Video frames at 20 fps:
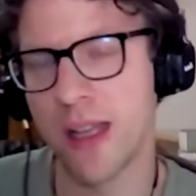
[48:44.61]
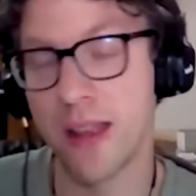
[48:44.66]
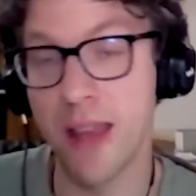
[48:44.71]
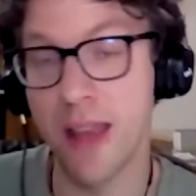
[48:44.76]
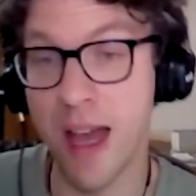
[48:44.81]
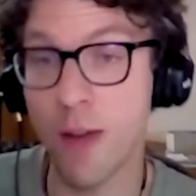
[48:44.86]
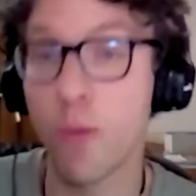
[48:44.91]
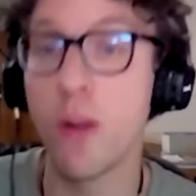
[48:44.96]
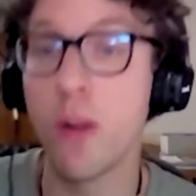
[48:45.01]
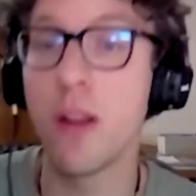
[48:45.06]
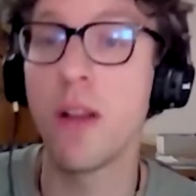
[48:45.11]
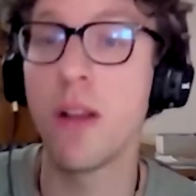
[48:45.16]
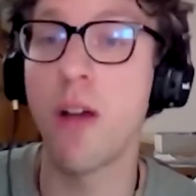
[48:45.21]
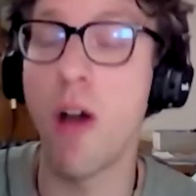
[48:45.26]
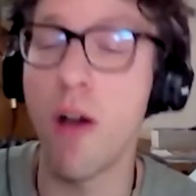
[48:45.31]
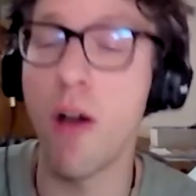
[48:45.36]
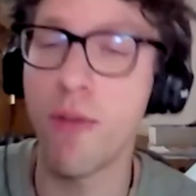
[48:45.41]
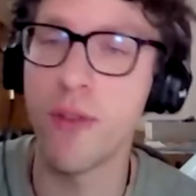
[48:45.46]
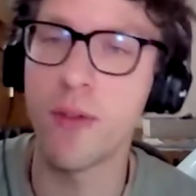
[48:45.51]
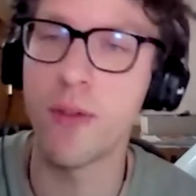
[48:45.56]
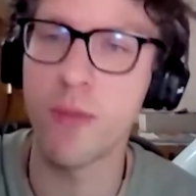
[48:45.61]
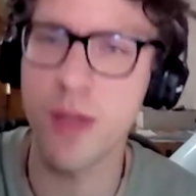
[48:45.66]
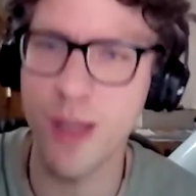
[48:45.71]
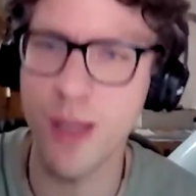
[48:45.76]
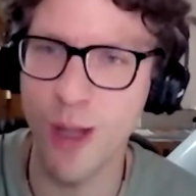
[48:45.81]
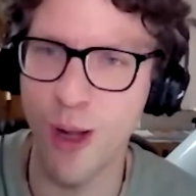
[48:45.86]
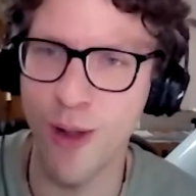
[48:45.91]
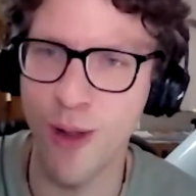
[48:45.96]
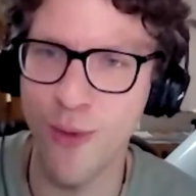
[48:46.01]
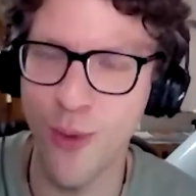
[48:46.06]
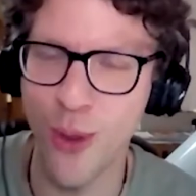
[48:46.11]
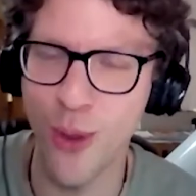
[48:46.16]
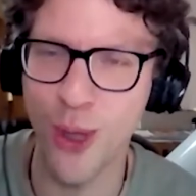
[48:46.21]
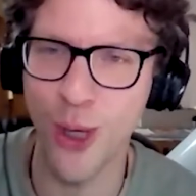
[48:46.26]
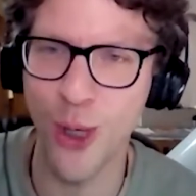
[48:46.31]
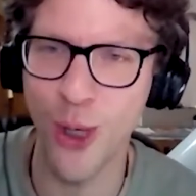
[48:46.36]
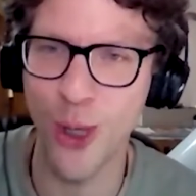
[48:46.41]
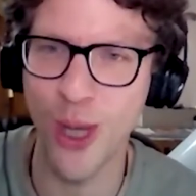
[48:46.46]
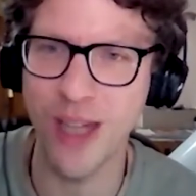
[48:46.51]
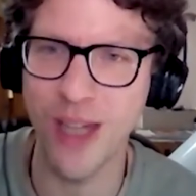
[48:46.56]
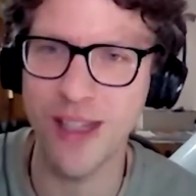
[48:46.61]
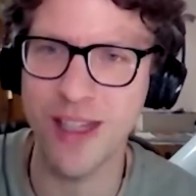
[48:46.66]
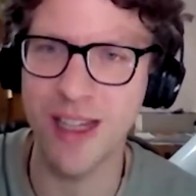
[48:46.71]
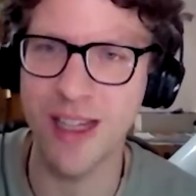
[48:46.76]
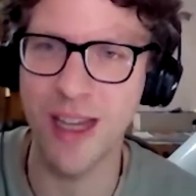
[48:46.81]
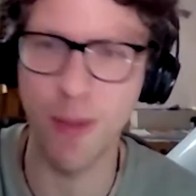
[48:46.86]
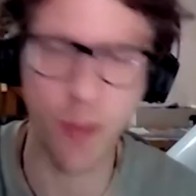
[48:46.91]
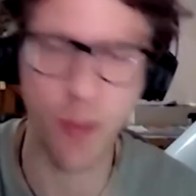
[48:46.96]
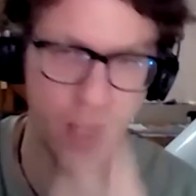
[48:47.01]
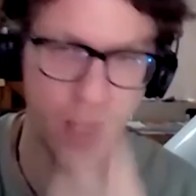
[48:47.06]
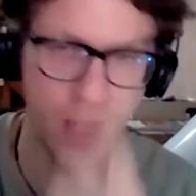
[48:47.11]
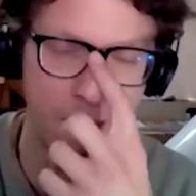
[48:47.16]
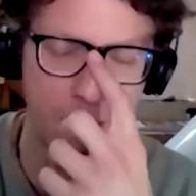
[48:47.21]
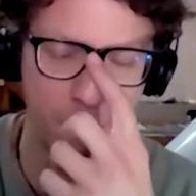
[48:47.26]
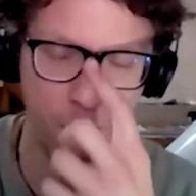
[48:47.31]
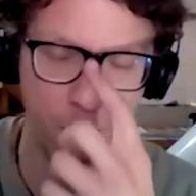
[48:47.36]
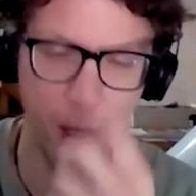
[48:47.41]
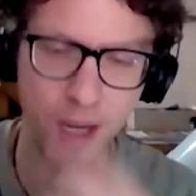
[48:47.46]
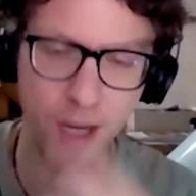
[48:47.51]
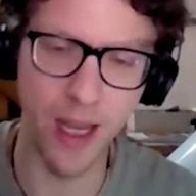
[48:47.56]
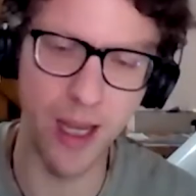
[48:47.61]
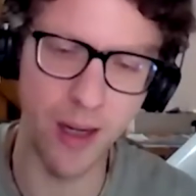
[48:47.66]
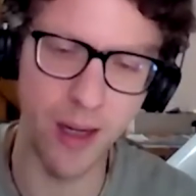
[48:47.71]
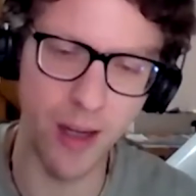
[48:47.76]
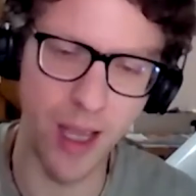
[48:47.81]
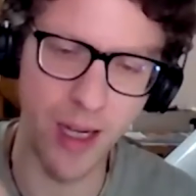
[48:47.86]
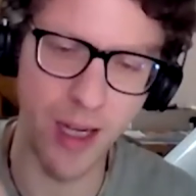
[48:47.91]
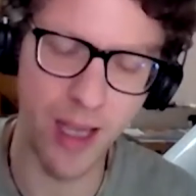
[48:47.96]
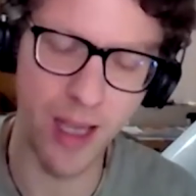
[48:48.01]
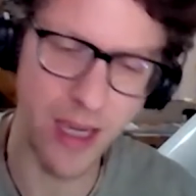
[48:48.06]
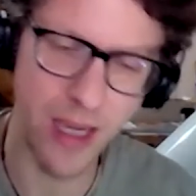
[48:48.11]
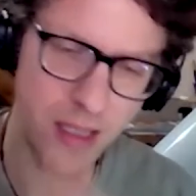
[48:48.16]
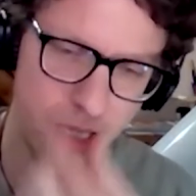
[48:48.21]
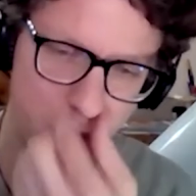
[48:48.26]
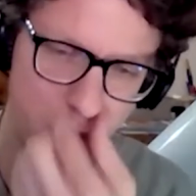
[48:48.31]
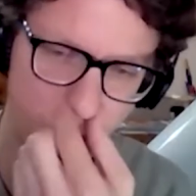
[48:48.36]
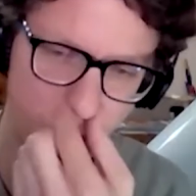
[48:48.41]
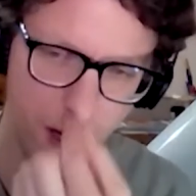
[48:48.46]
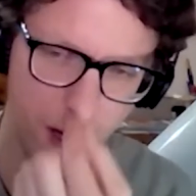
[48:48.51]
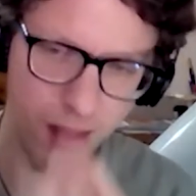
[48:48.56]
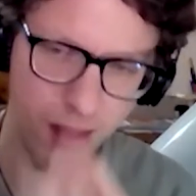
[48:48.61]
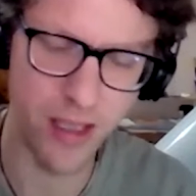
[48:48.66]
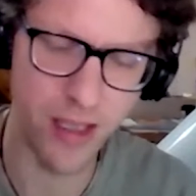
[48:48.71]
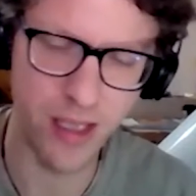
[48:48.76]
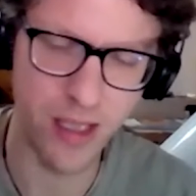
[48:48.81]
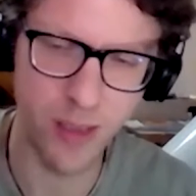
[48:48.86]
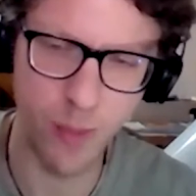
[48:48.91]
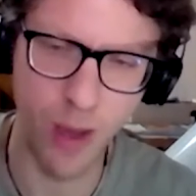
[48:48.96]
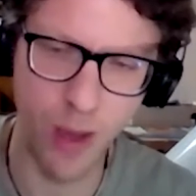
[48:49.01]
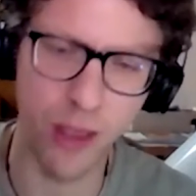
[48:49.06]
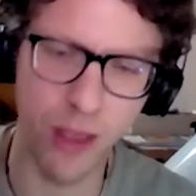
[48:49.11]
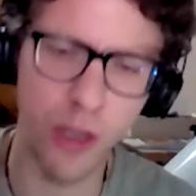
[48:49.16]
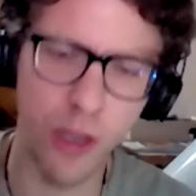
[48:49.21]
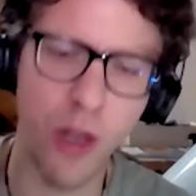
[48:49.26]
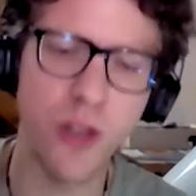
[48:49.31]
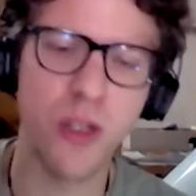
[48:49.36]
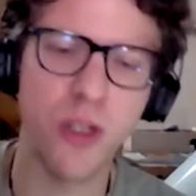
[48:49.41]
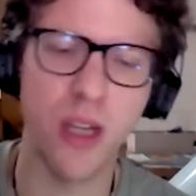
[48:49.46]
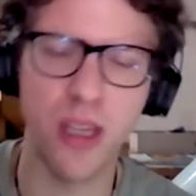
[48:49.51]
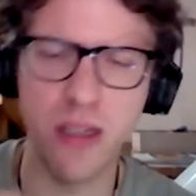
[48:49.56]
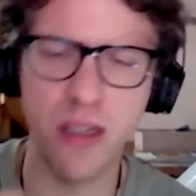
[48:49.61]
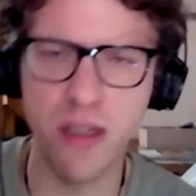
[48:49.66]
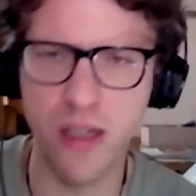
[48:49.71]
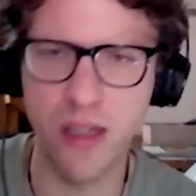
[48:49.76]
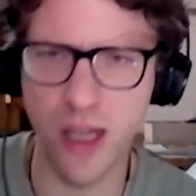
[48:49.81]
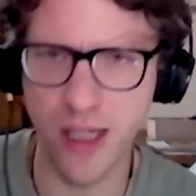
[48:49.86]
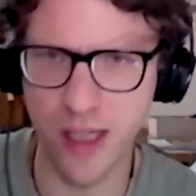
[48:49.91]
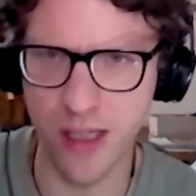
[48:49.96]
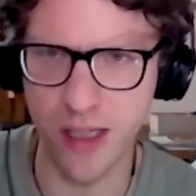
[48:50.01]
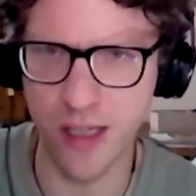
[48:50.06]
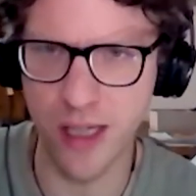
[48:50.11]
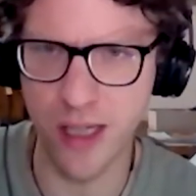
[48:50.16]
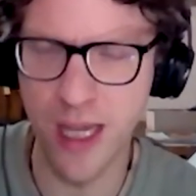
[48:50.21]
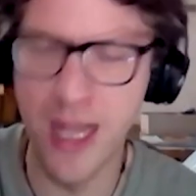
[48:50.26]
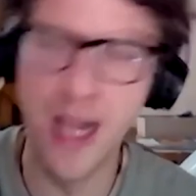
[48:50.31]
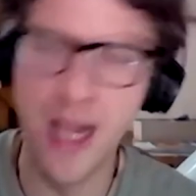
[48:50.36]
That will often resolve with a good night's sleep, but in cases where this is pathologic, it doesn't.